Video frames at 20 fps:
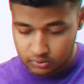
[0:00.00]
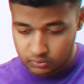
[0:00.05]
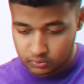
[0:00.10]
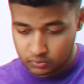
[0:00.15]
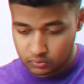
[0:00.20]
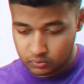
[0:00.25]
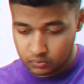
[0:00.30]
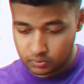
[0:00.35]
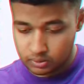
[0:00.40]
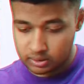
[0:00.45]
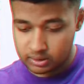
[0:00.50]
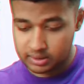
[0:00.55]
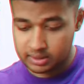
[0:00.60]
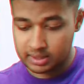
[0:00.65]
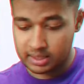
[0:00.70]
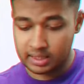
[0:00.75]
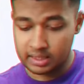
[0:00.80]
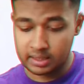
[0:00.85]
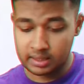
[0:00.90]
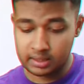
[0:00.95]
Okay, so
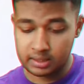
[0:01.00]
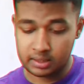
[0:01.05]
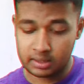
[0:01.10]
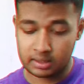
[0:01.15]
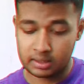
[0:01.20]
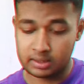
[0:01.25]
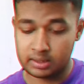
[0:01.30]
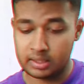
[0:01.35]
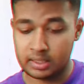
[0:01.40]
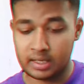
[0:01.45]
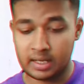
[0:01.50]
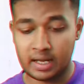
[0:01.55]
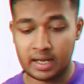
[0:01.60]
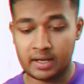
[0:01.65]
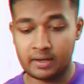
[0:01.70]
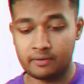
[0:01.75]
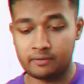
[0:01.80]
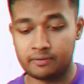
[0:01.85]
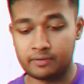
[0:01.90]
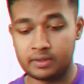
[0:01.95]
inside
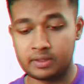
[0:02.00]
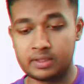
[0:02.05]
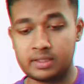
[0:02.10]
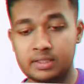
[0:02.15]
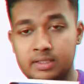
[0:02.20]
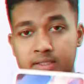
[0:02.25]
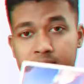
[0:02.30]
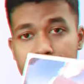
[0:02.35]
they have